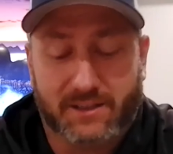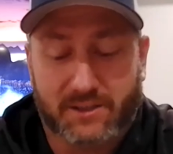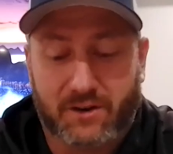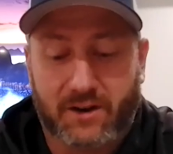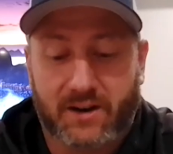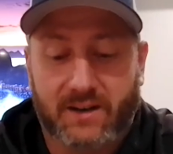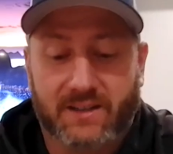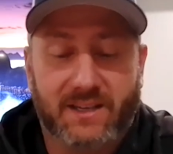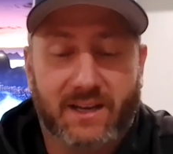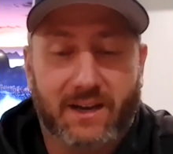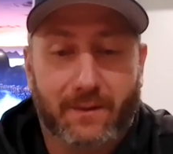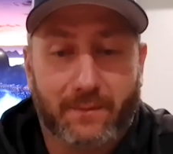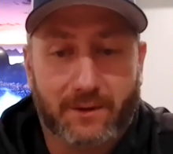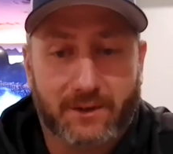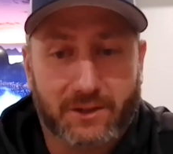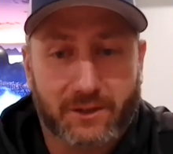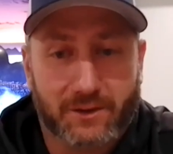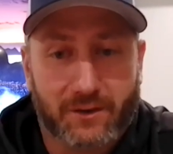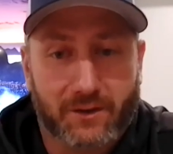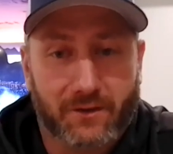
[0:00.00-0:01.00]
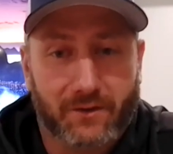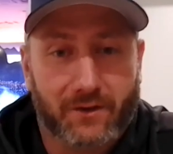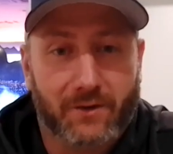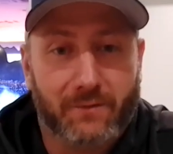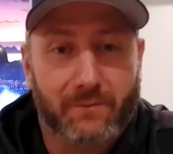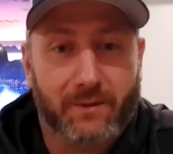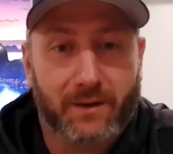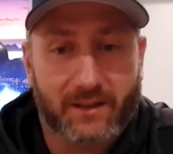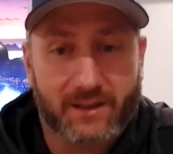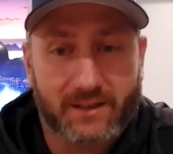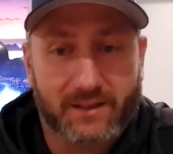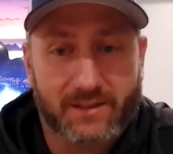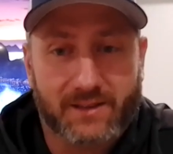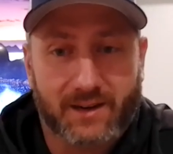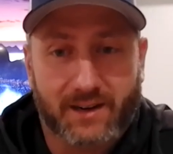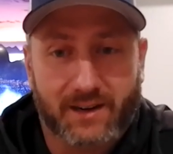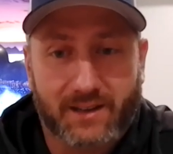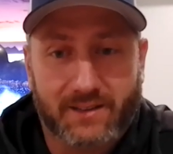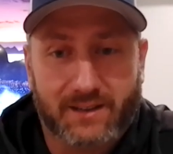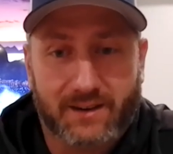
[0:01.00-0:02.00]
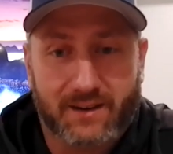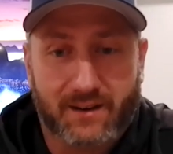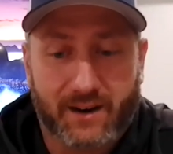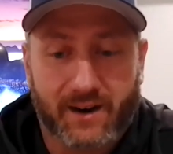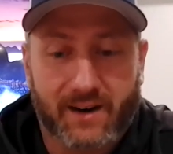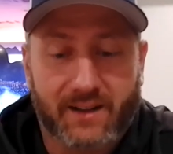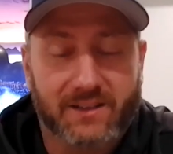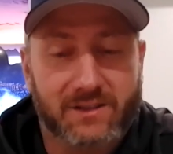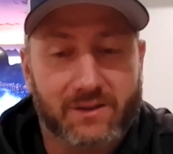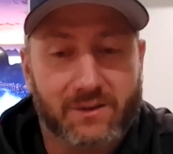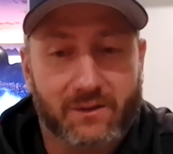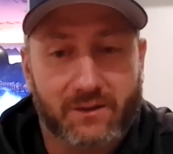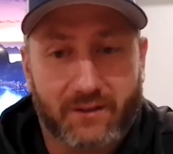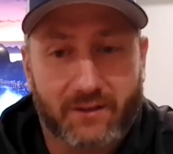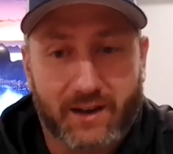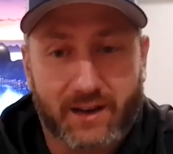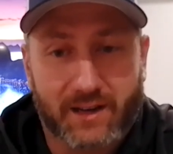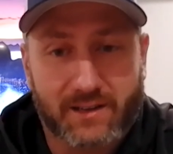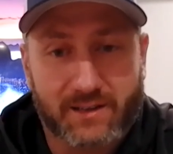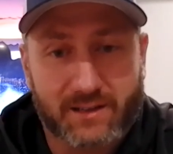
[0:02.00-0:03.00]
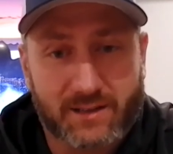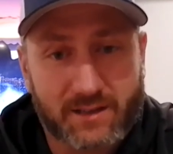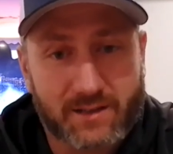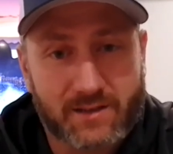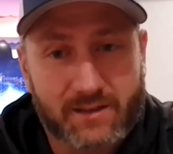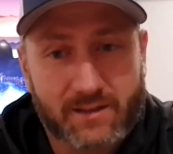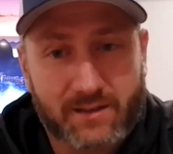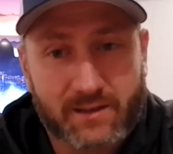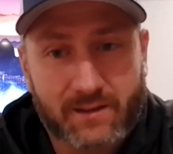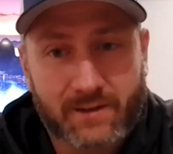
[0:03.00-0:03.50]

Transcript: it's crazy how much you can learn by these studies that are getting so advanced.